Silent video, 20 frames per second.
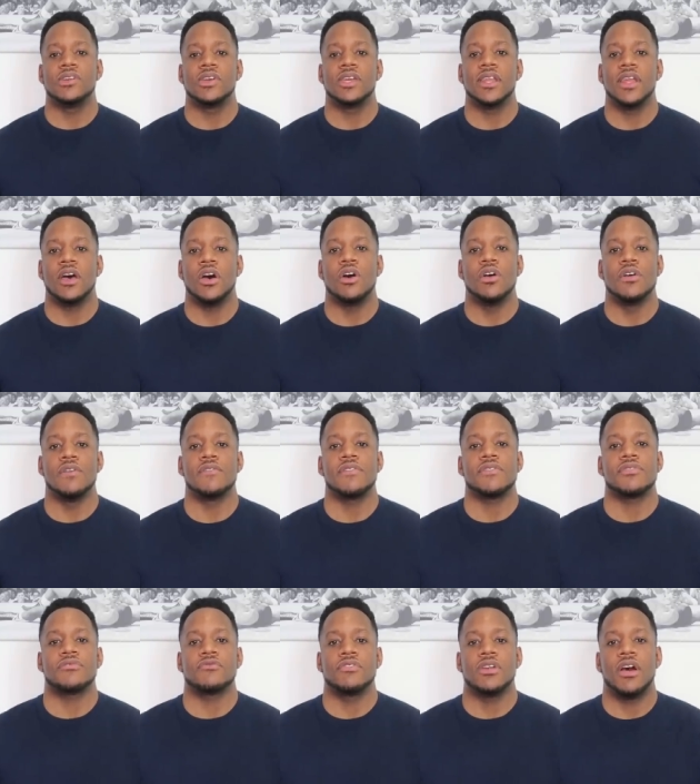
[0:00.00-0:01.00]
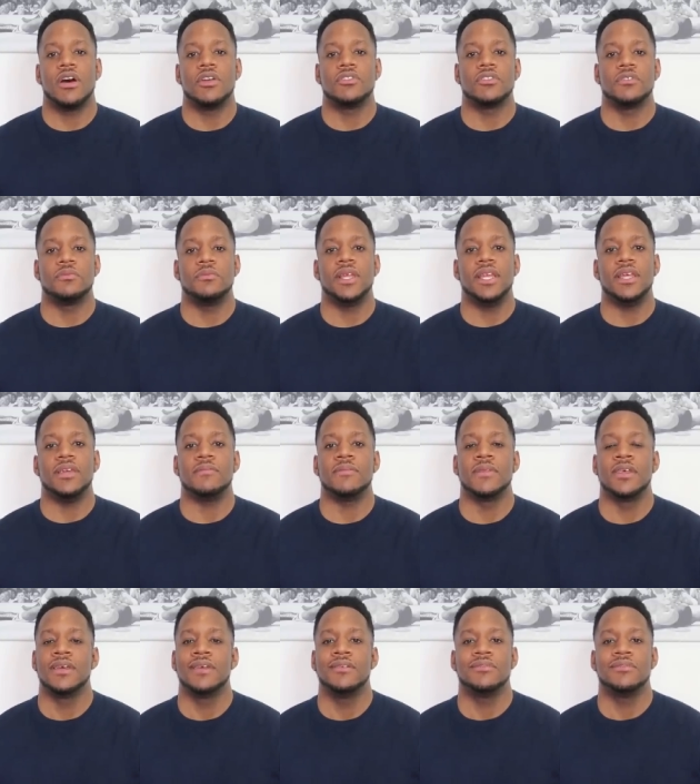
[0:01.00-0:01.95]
looking at over 300 million.